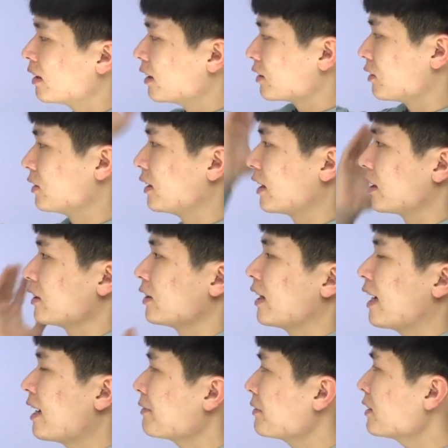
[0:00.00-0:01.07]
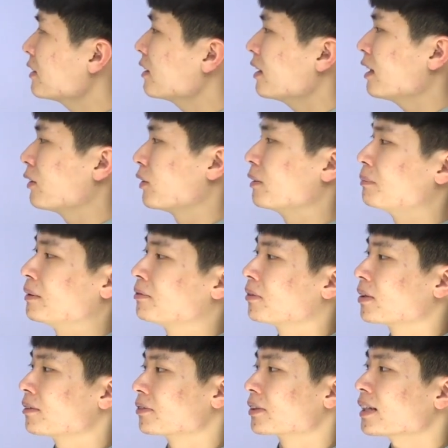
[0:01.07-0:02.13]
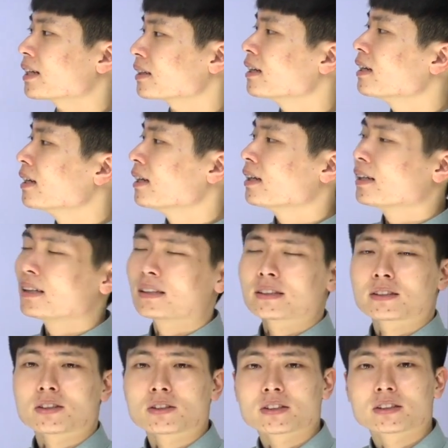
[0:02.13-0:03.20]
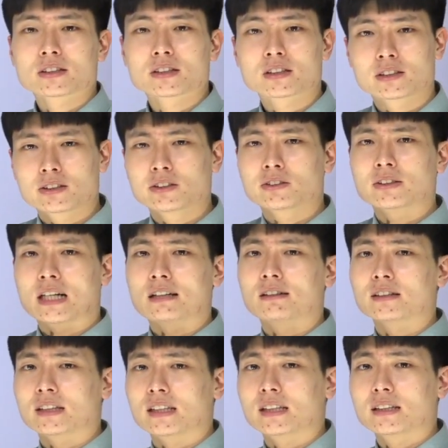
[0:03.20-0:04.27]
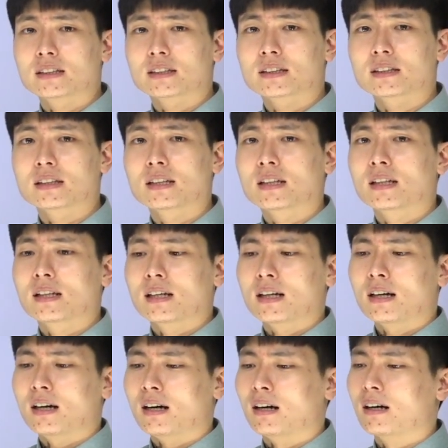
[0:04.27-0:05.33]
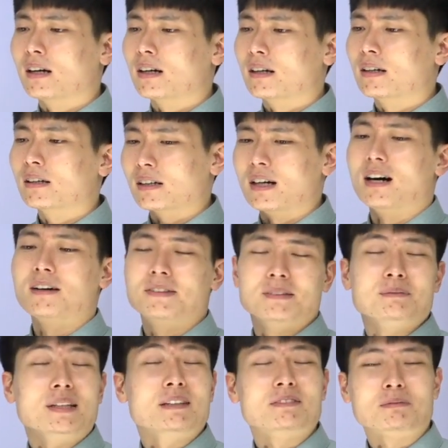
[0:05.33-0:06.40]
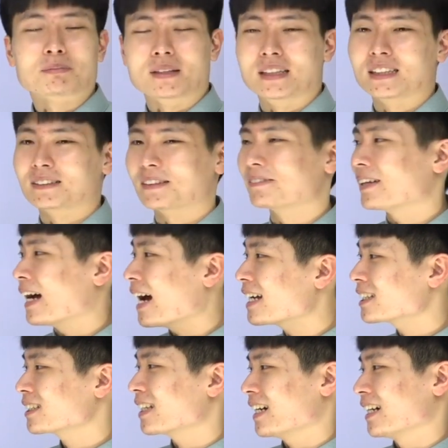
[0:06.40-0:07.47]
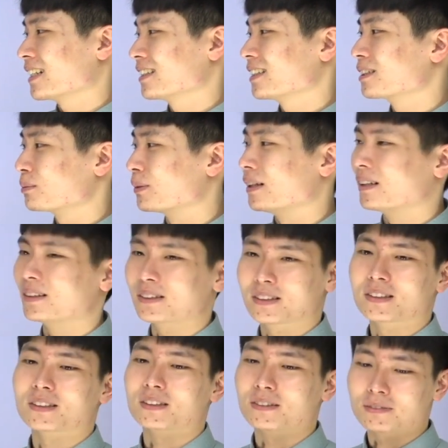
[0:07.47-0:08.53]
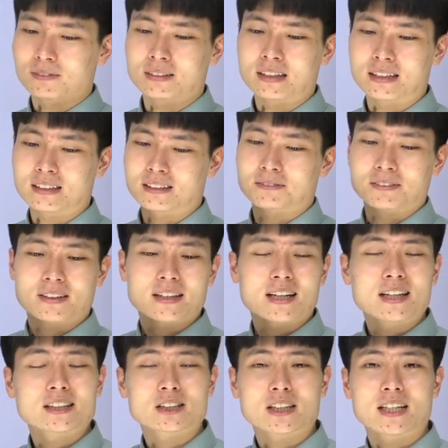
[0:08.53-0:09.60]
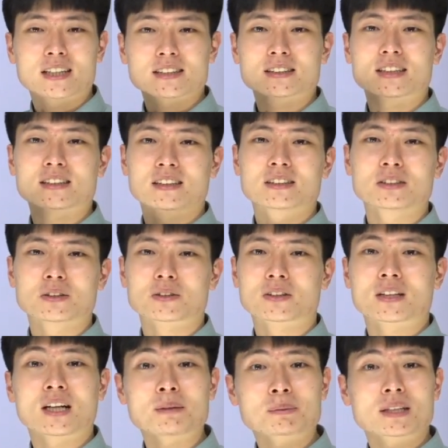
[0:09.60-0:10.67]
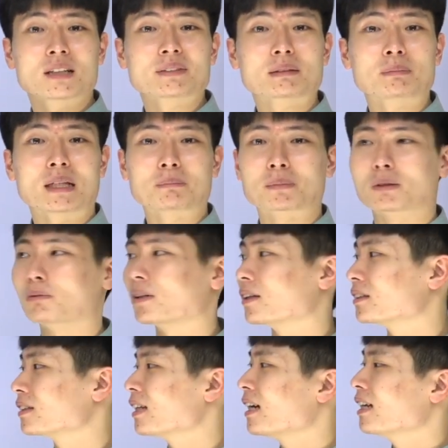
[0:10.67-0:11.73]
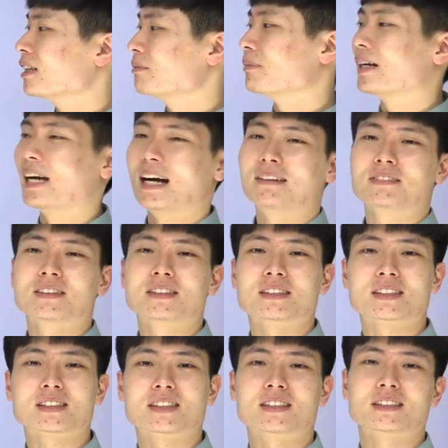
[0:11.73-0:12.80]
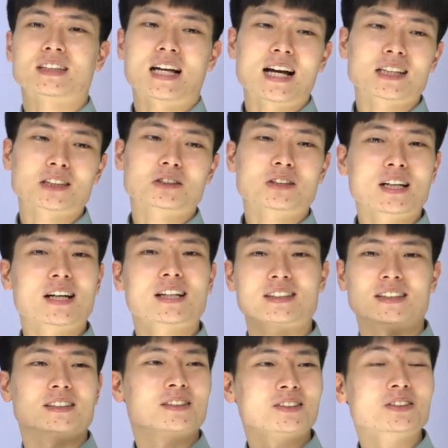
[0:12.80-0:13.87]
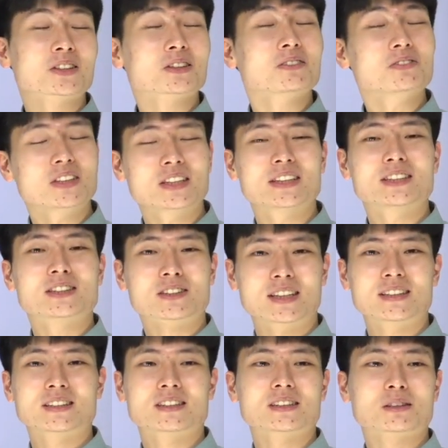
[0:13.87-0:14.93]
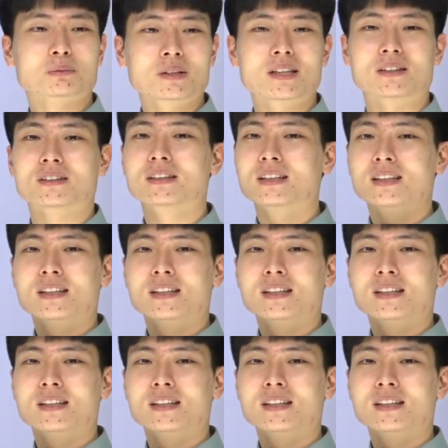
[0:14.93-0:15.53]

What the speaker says: So there you have it. Oh, and before I forget, slogans too nowadays are often being replaced with hashtags as well. So there is a very high chance that in your upcoming paper once, you might have to discuss hashtags and social media trends as well.